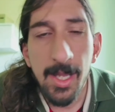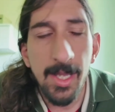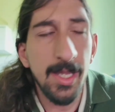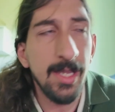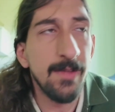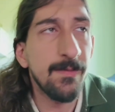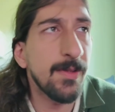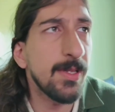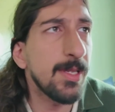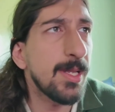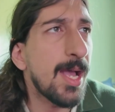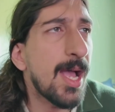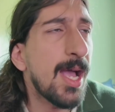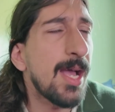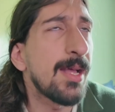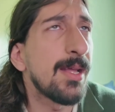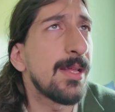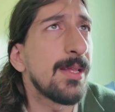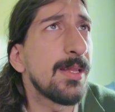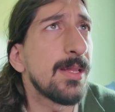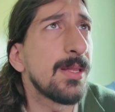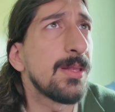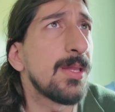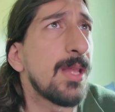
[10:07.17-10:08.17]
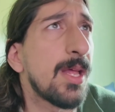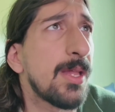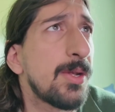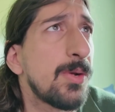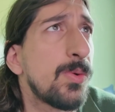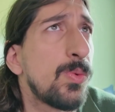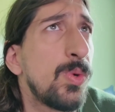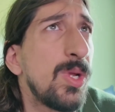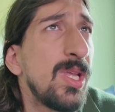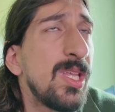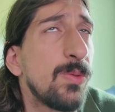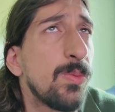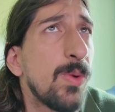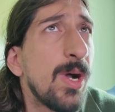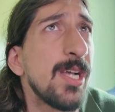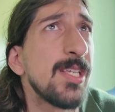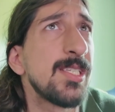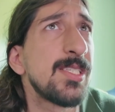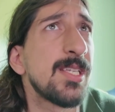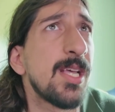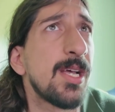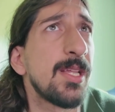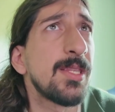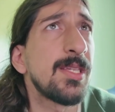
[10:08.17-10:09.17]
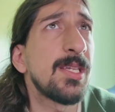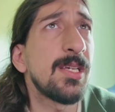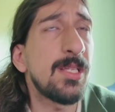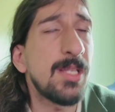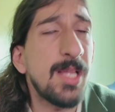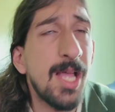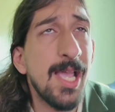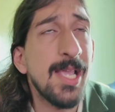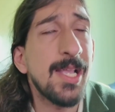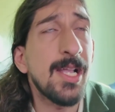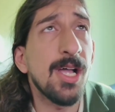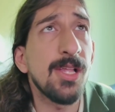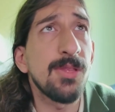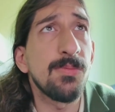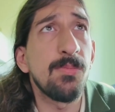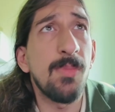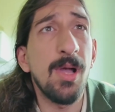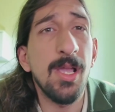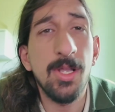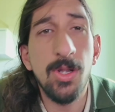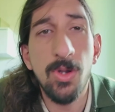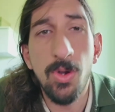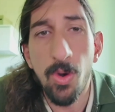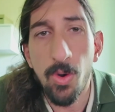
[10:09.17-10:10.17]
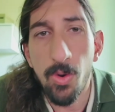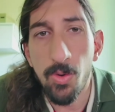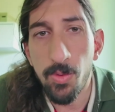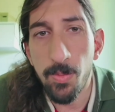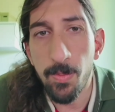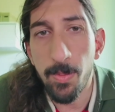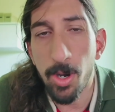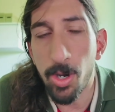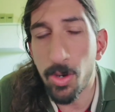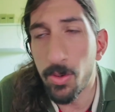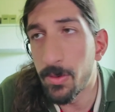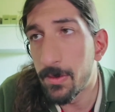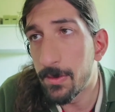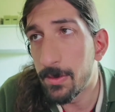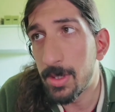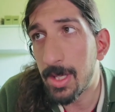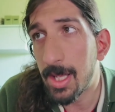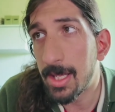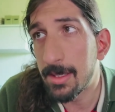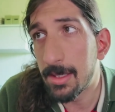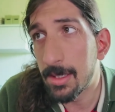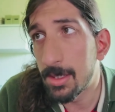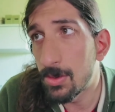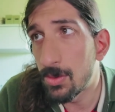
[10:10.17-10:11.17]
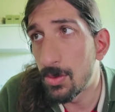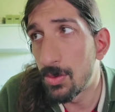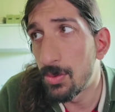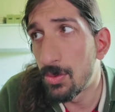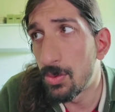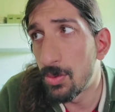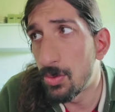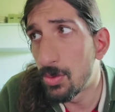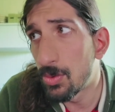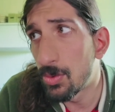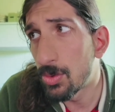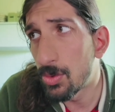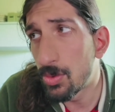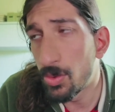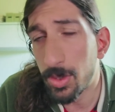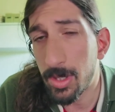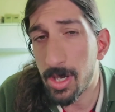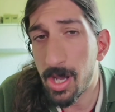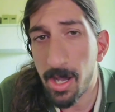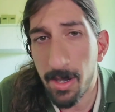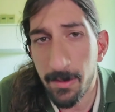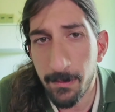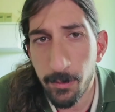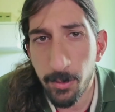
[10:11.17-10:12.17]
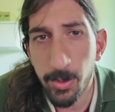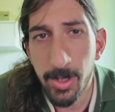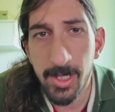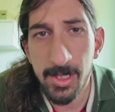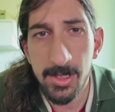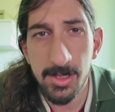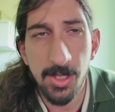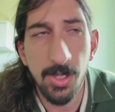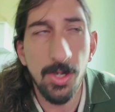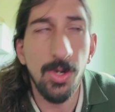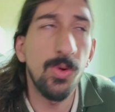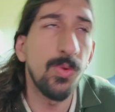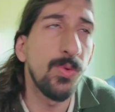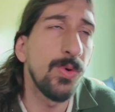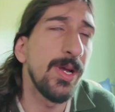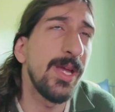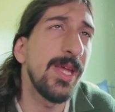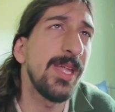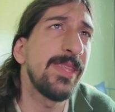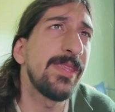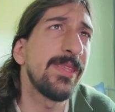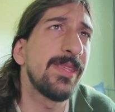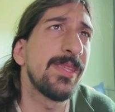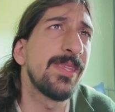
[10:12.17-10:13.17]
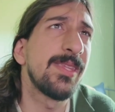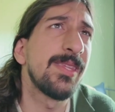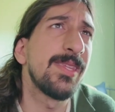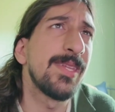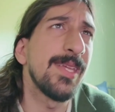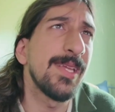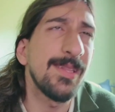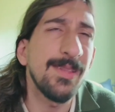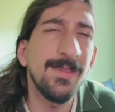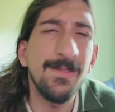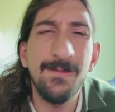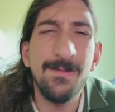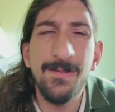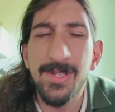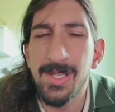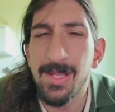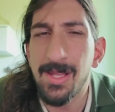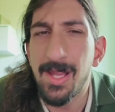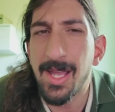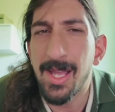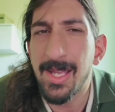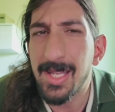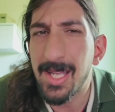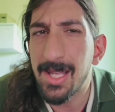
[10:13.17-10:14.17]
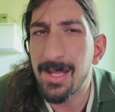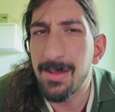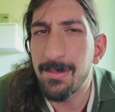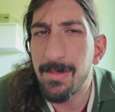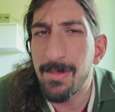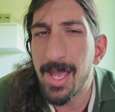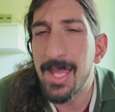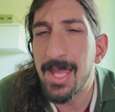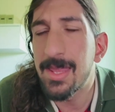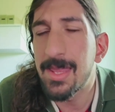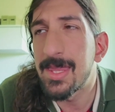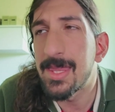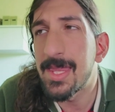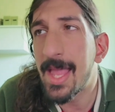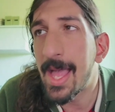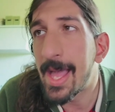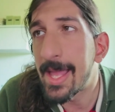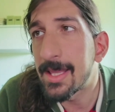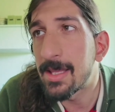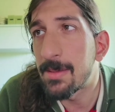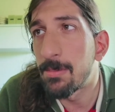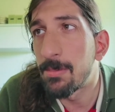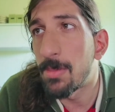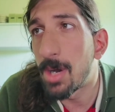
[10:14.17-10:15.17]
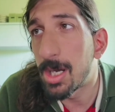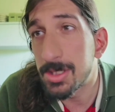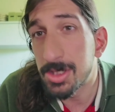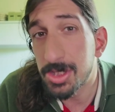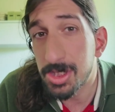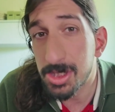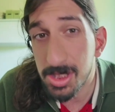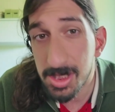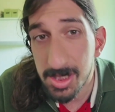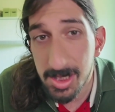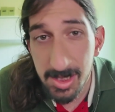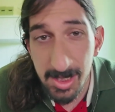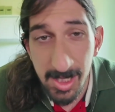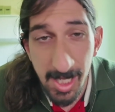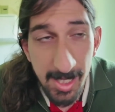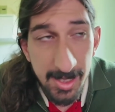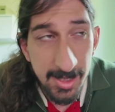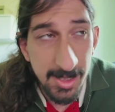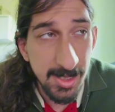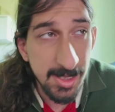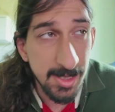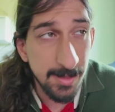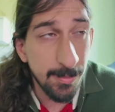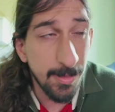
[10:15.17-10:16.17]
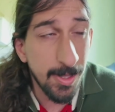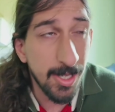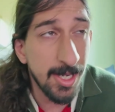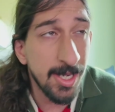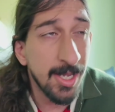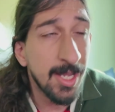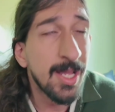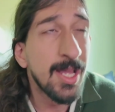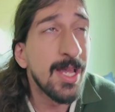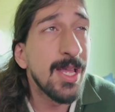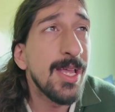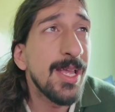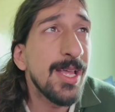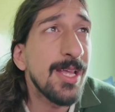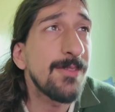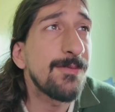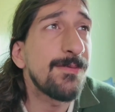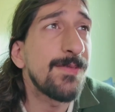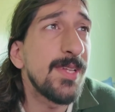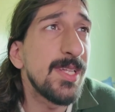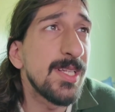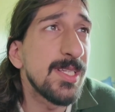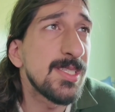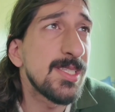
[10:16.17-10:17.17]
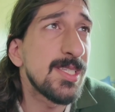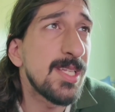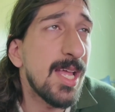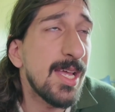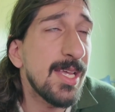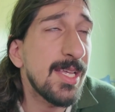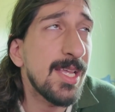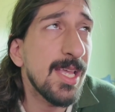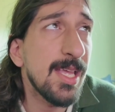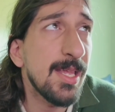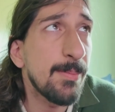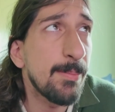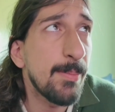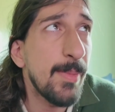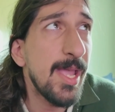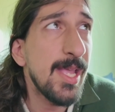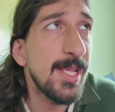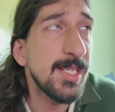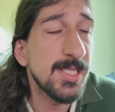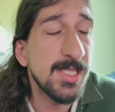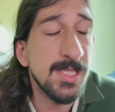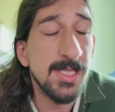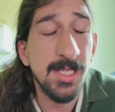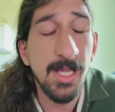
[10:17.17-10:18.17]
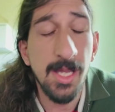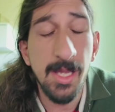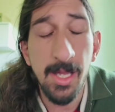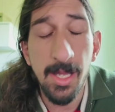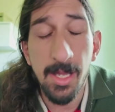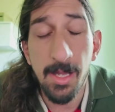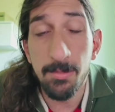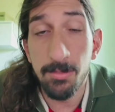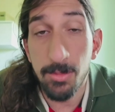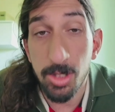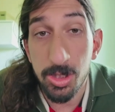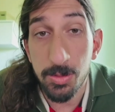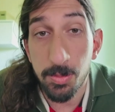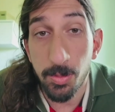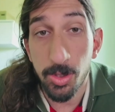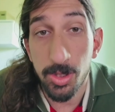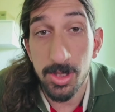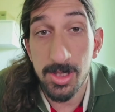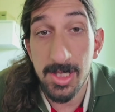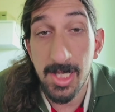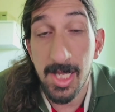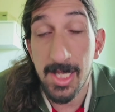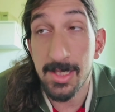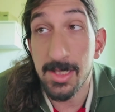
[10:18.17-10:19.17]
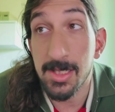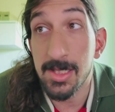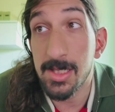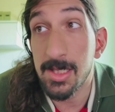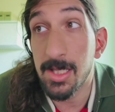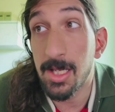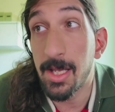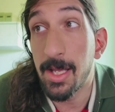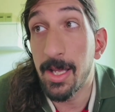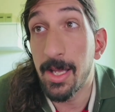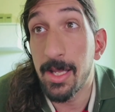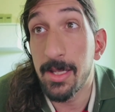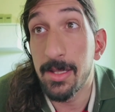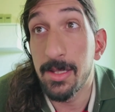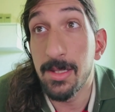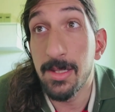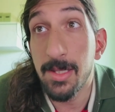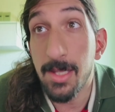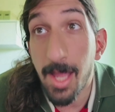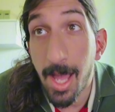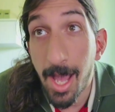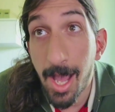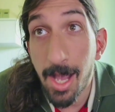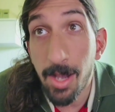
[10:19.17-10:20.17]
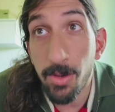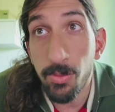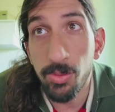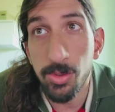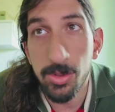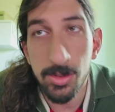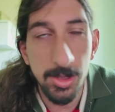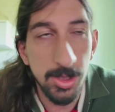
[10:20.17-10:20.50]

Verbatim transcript: Even uh, not Readwise, until I got my Kobo like two, two and a half weeks ago, it didn't feel like it made that much sense, but it feels like it makes uh, much more sense uh, now.